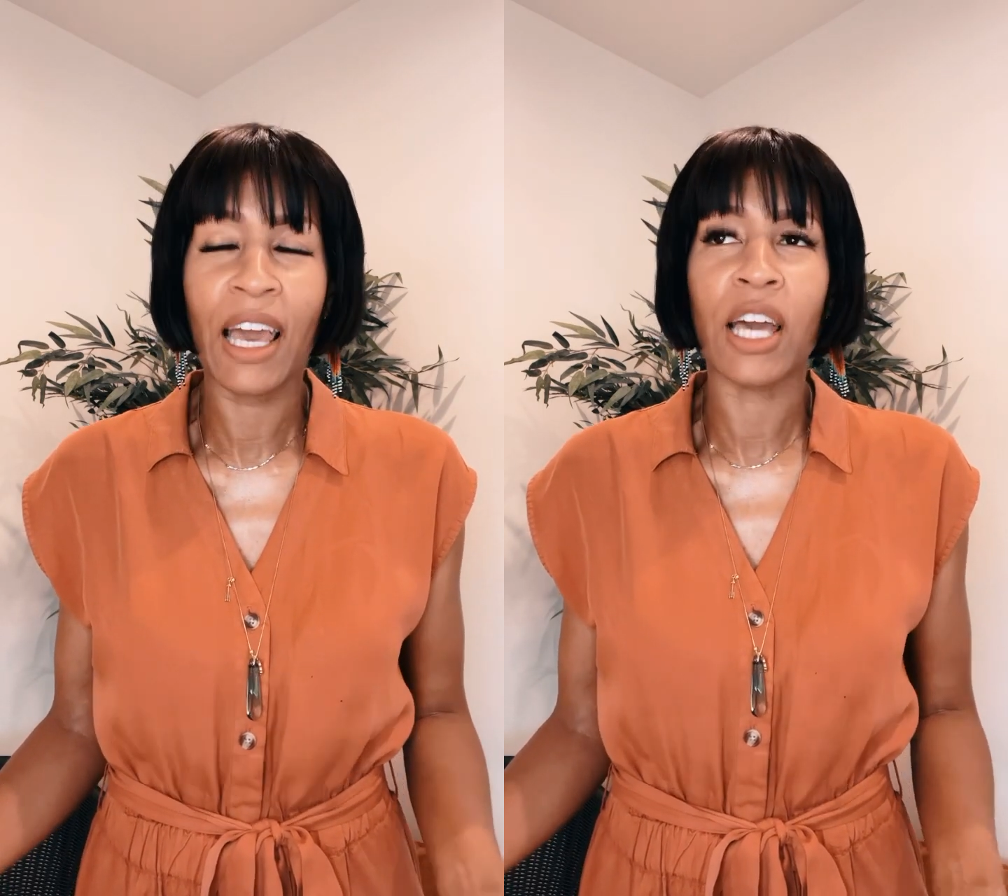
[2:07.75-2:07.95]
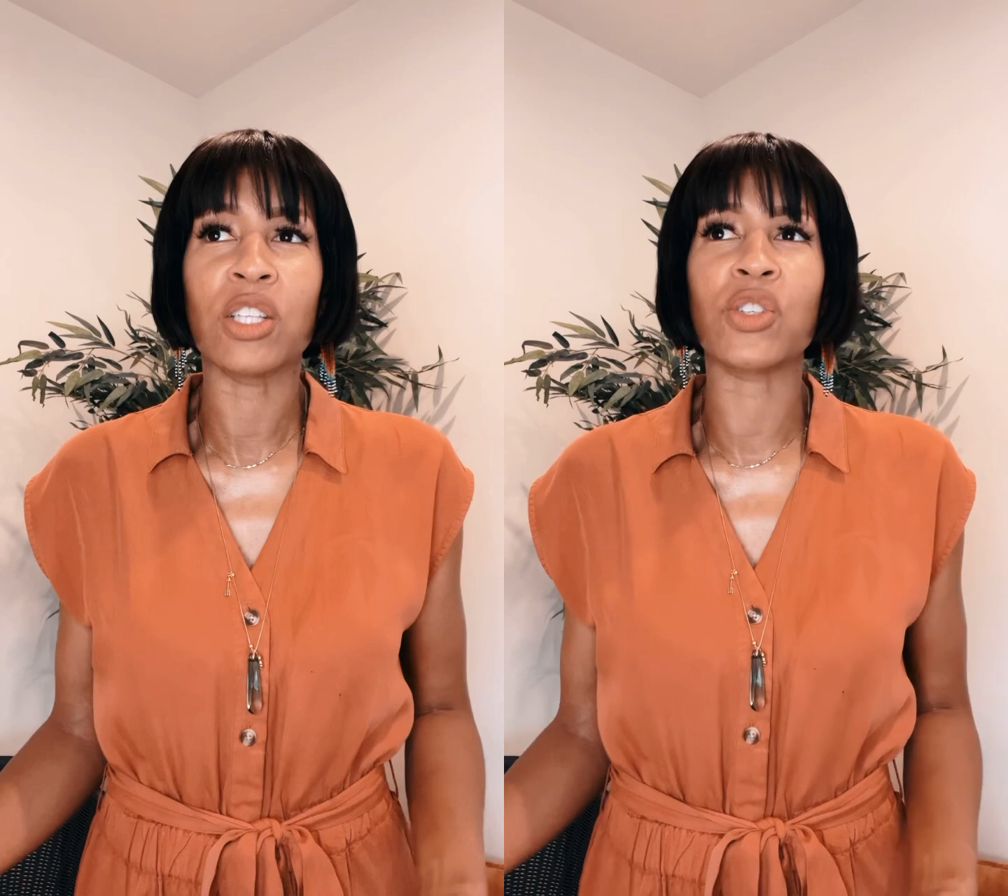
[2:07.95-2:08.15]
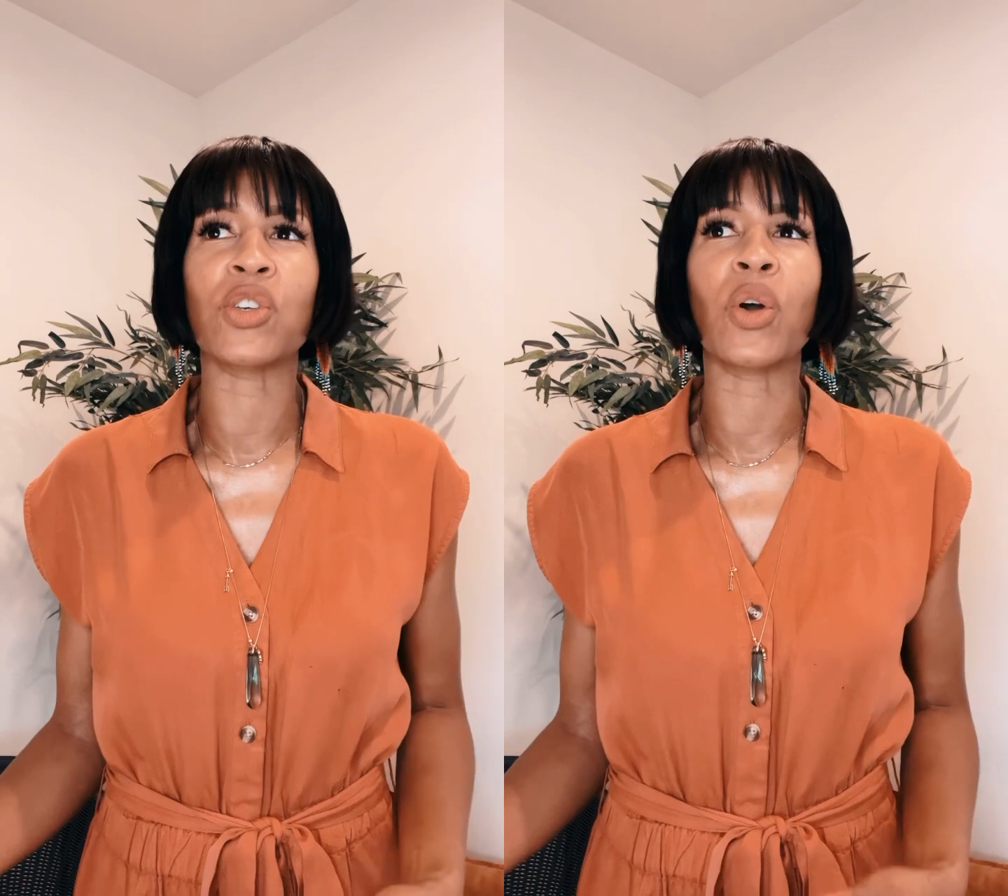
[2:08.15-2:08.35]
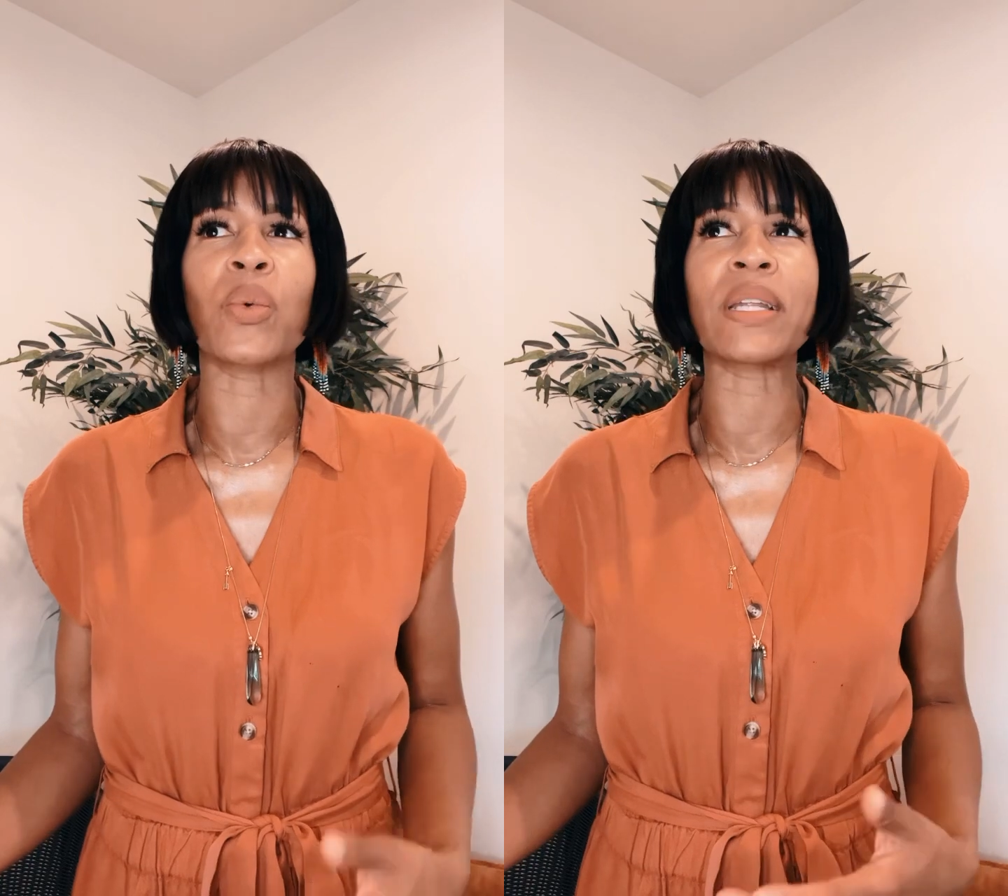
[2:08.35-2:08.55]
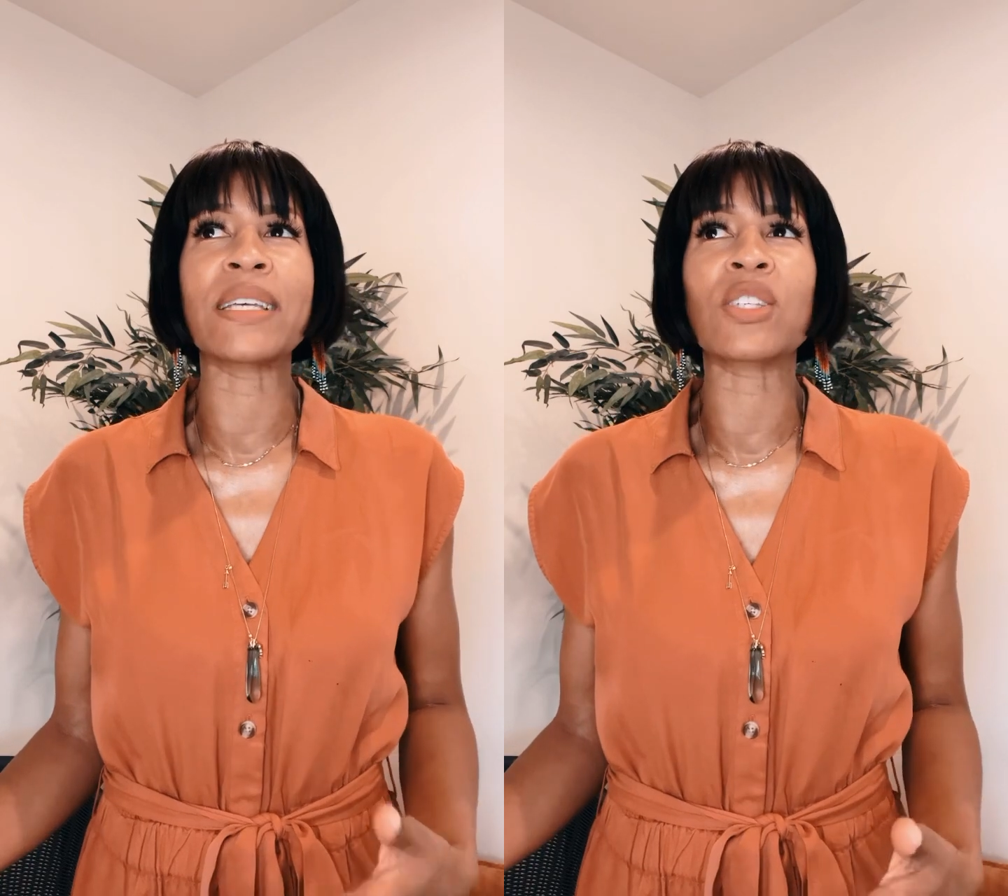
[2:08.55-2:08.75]
And so
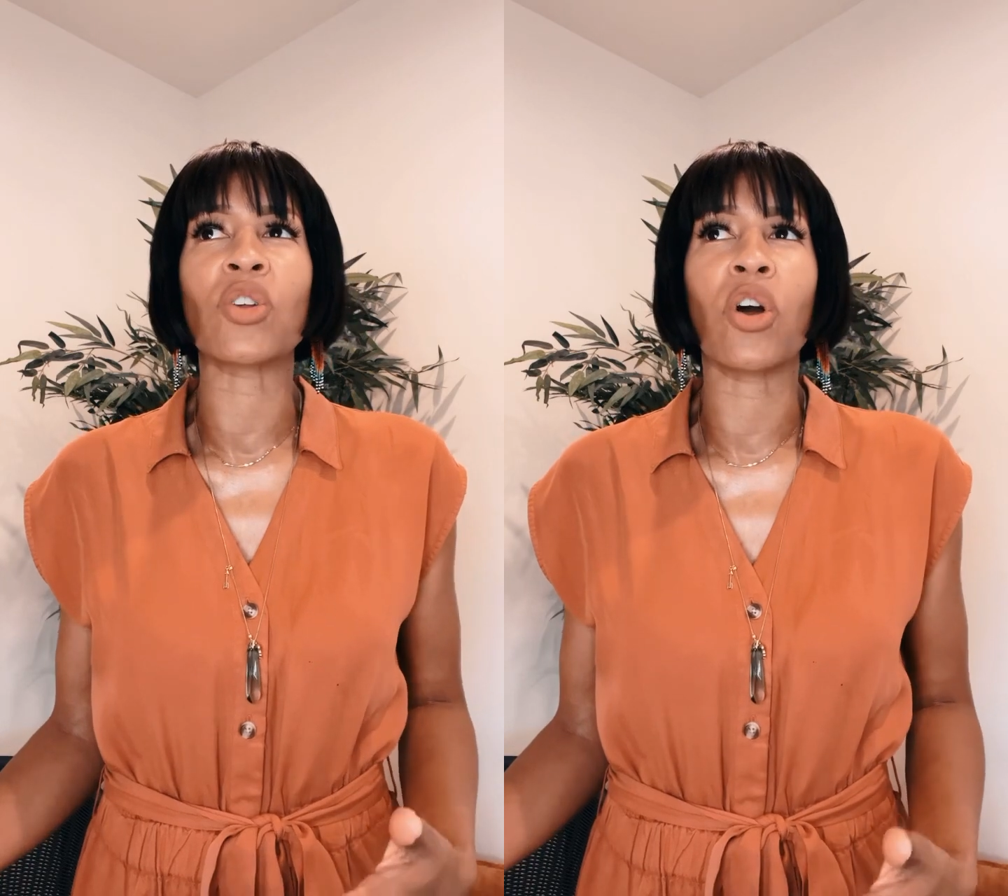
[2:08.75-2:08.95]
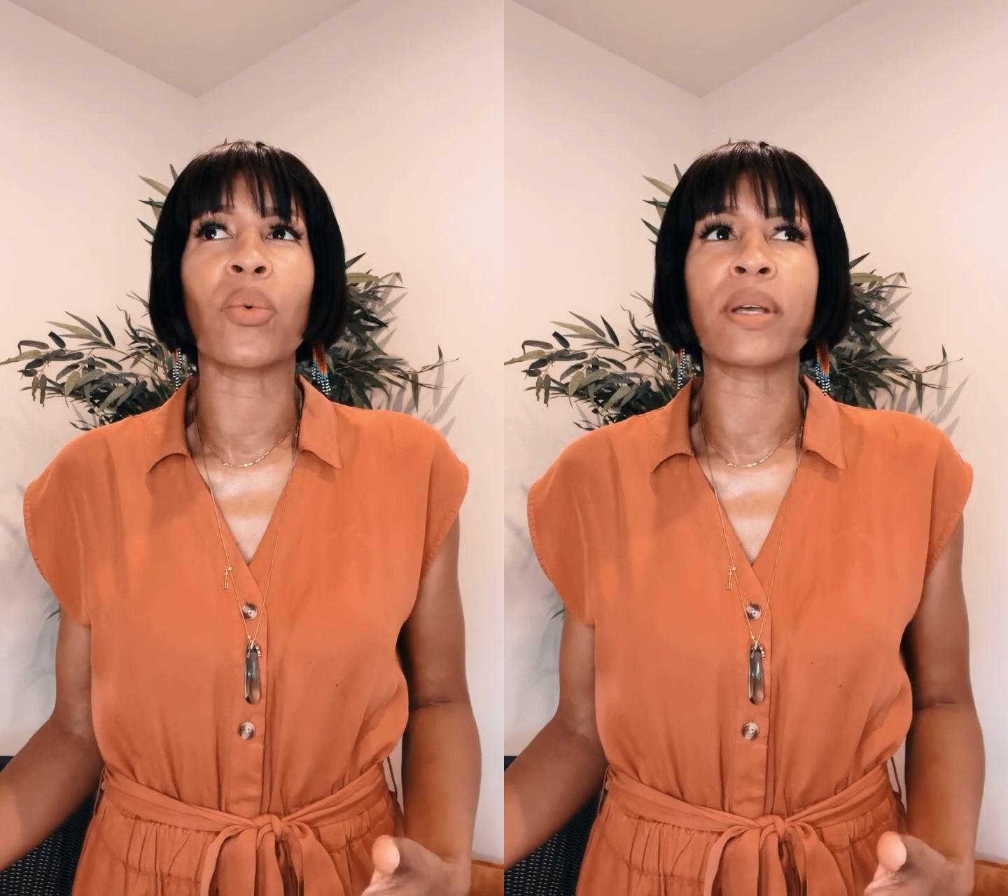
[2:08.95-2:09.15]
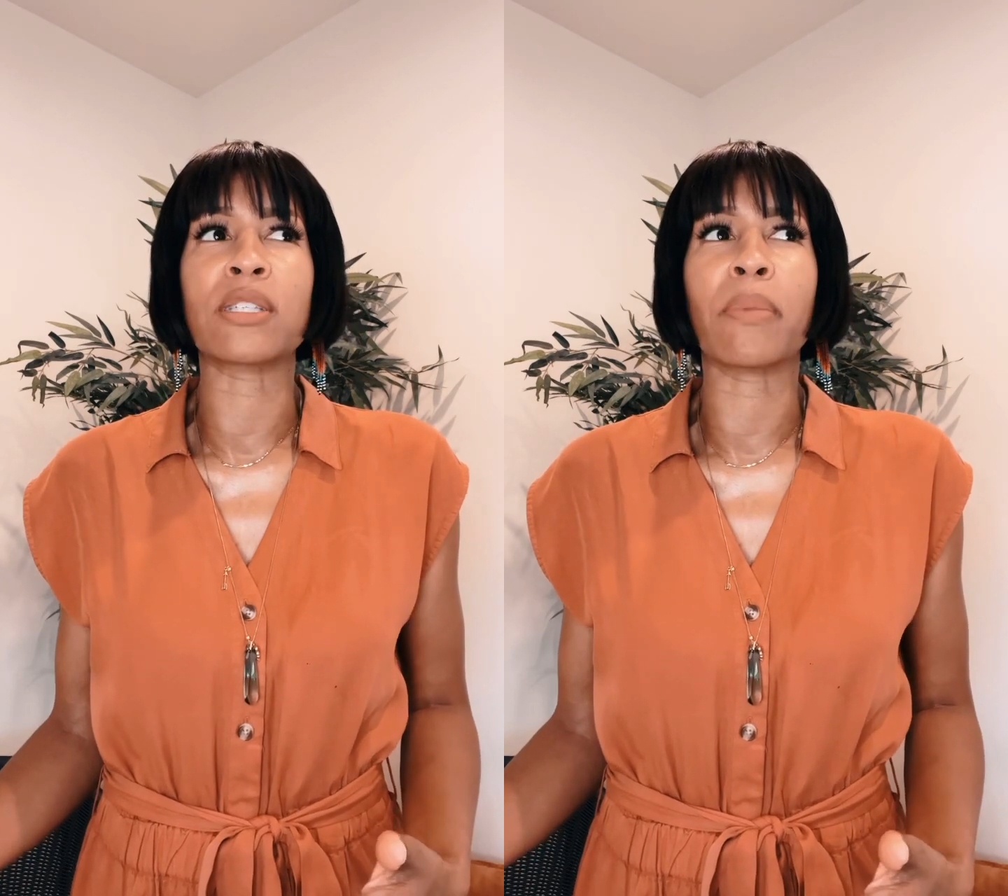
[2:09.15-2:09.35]
it isn't always